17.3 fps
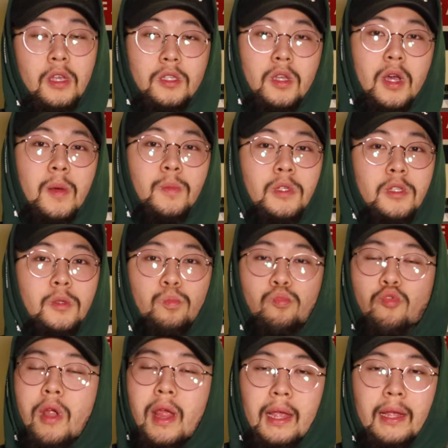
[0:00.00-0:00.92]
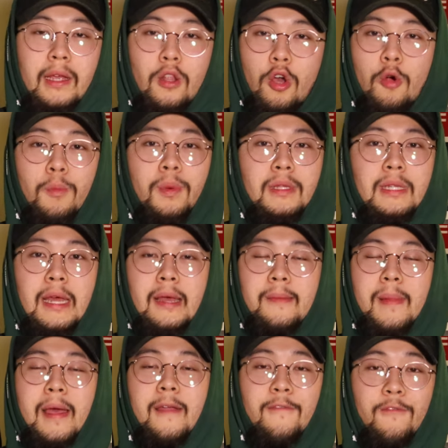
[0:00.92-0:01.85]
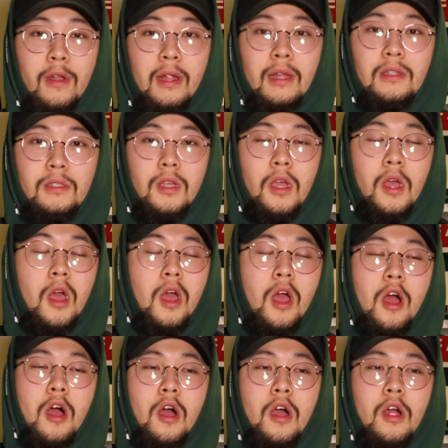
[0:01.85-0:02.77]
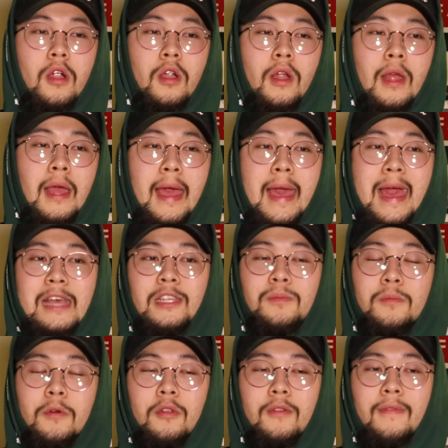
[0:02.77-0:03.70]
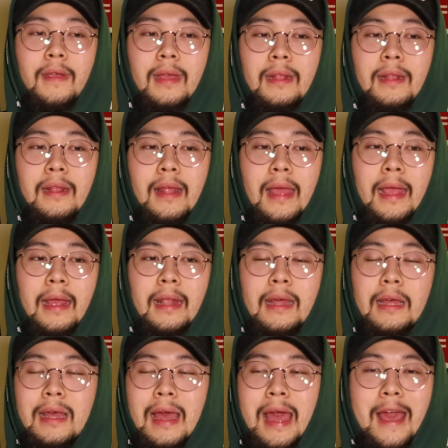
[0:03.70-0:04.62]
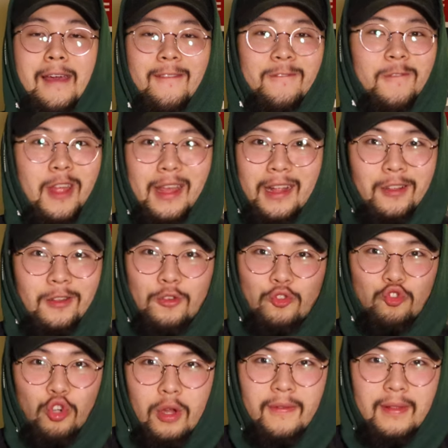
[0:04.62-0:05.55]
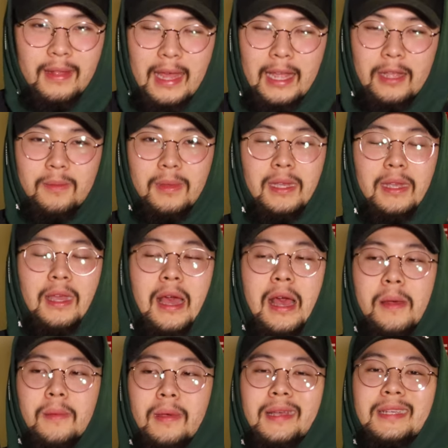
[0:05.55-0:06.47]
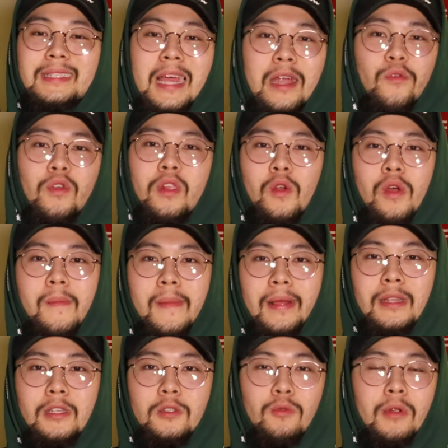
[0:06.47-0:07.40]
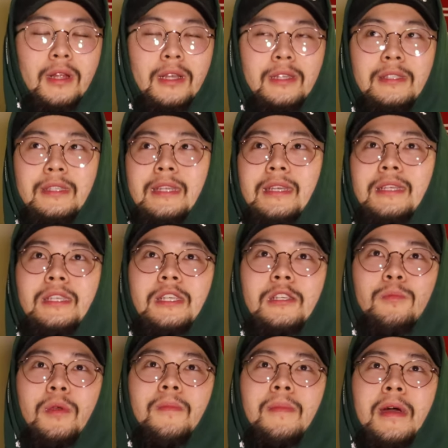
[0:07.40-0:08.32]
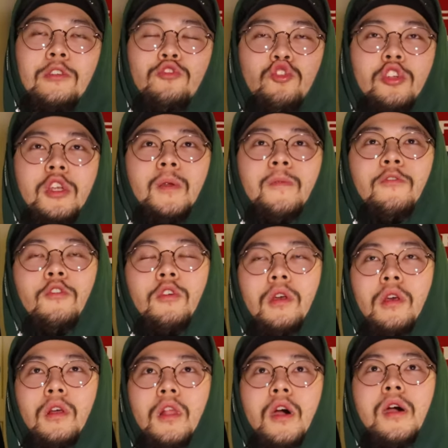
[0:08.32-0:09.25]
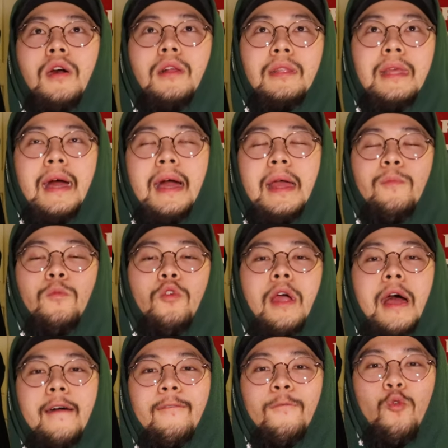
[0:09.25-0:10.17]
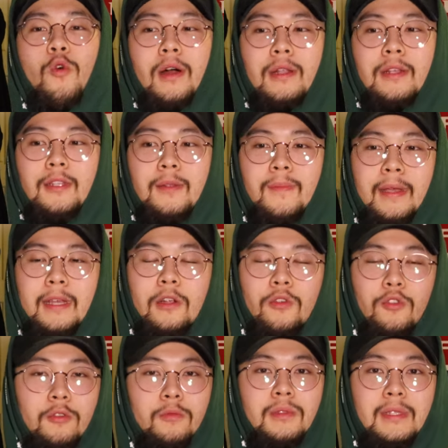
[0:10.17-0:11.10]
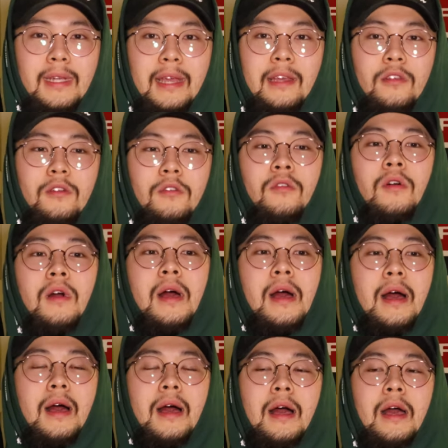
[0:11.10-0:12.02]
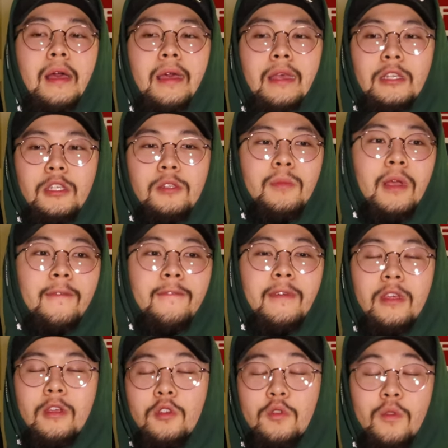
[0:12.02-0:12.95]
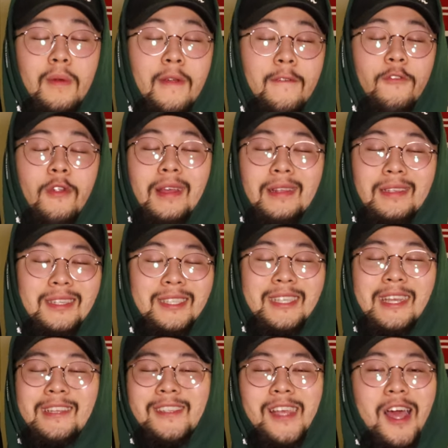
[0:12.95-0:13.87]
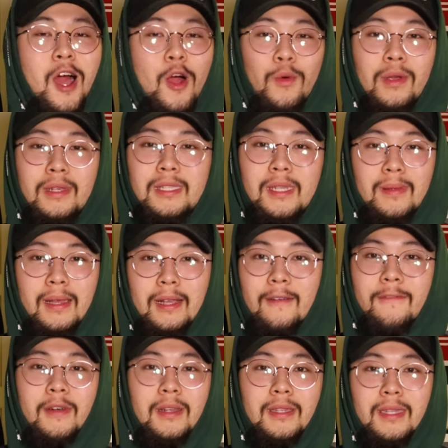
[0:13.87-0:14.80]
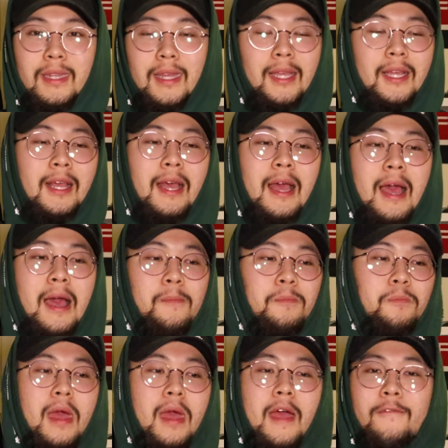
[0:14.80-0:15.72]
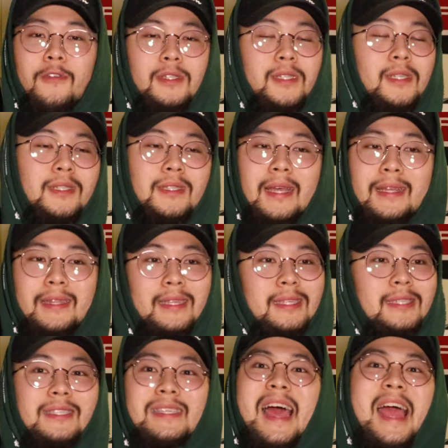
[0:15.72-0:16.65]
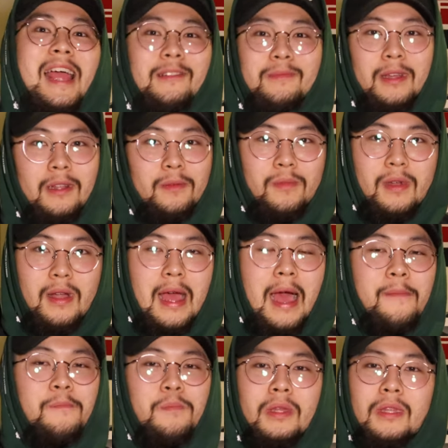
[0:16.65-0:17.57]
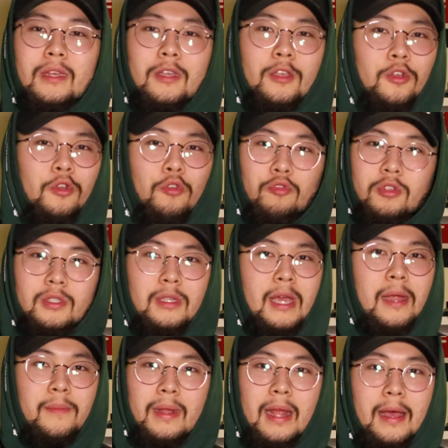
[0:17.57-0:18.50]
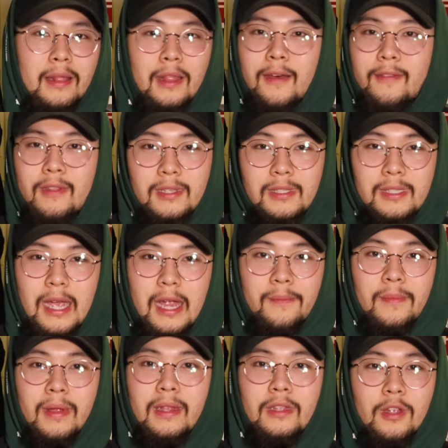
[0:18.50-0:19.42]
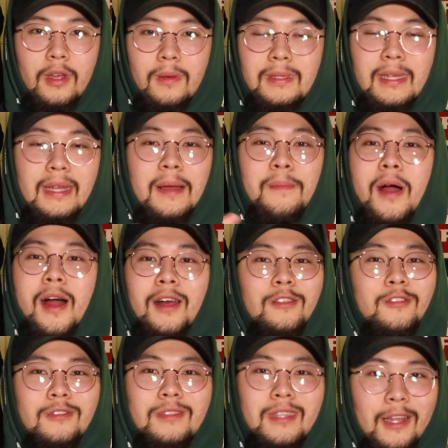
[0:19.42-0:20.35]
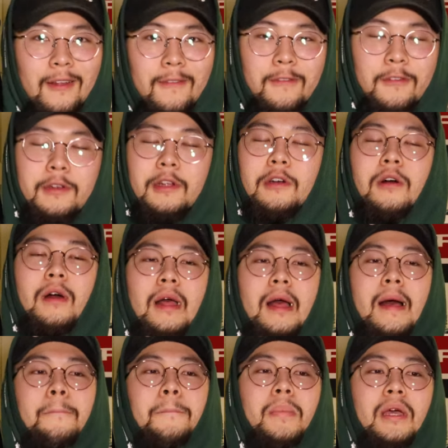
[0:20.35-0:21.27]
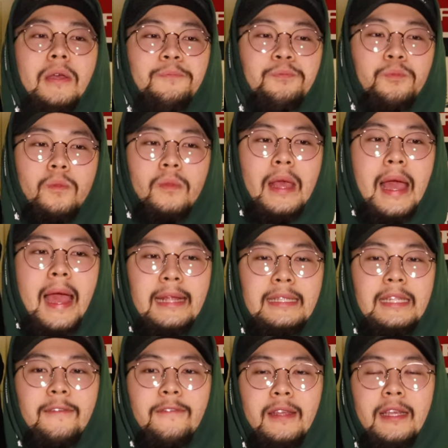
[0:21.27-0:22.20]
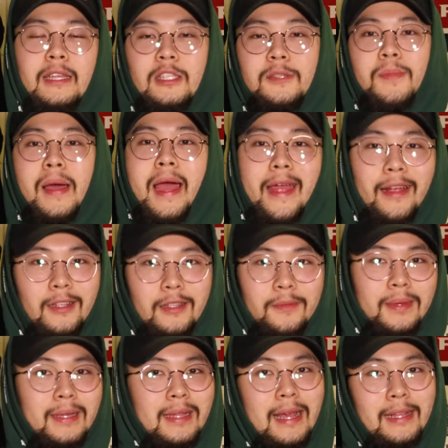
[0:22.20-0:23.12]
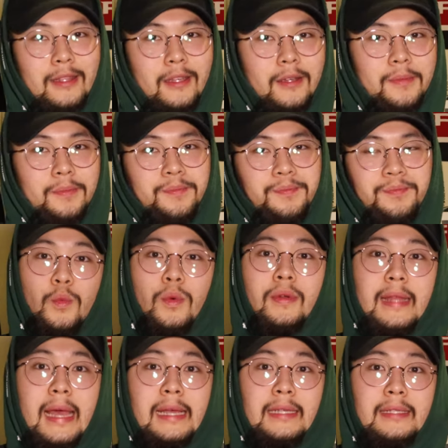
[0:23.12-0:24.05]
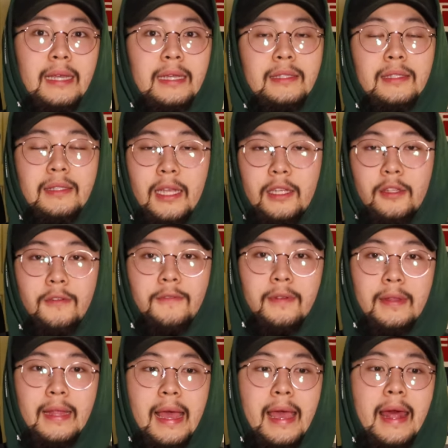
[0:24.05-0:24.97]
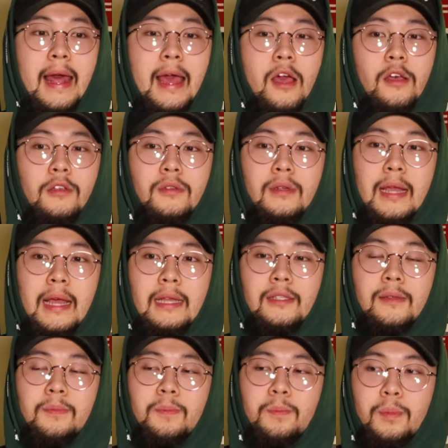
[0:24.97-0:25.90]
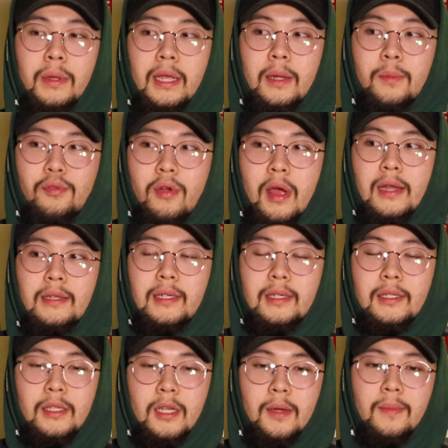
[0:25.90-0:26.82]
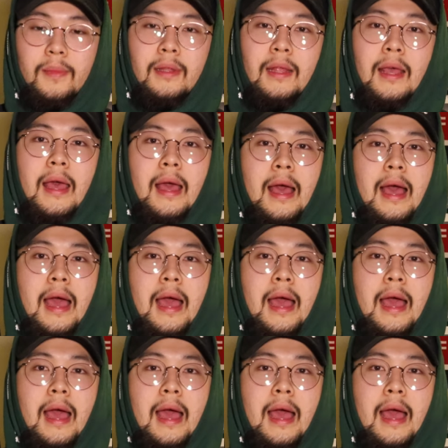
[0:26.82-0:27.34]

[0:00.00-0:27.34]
So I'm just praying and hoping that my friends are as motivated and have, like, they're driven like me, because I really want to make this work, because this has been my dream for a long time, where I've wanted to make a group channel and just make videos with my friends, because that's always seemed like a fun thing ever since, like, the Sidemen, bro. I've been a huge Sidemen. I love the Sidemen, you know what I'm saying? I'm on the dick for real, but I definitely inspire to be like them. So with that said, stay tuned for that. I also got some big projects coming.